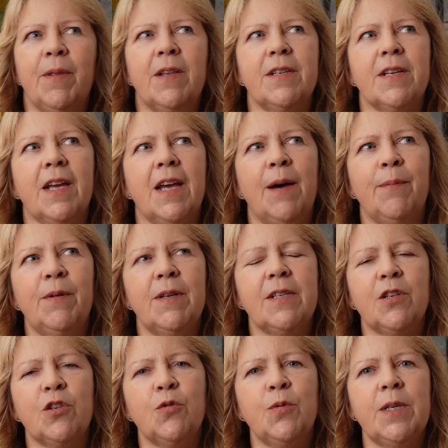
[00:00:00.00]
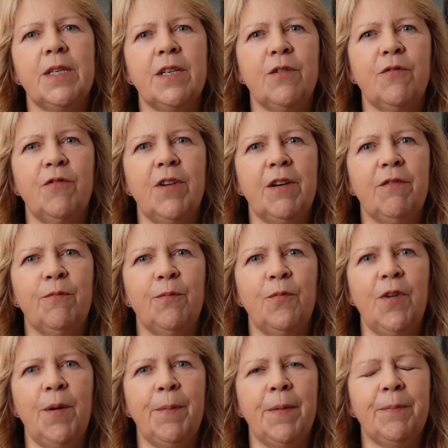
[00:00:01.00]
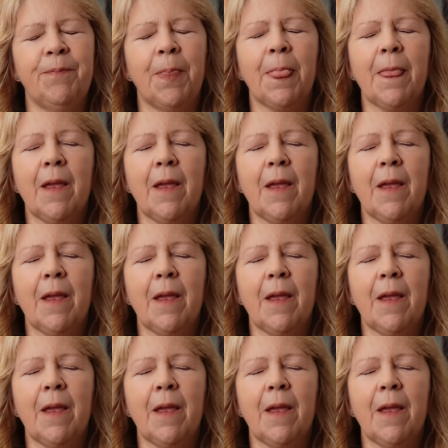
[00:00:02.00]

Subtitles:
There's a couple. It's a twisted ribbon.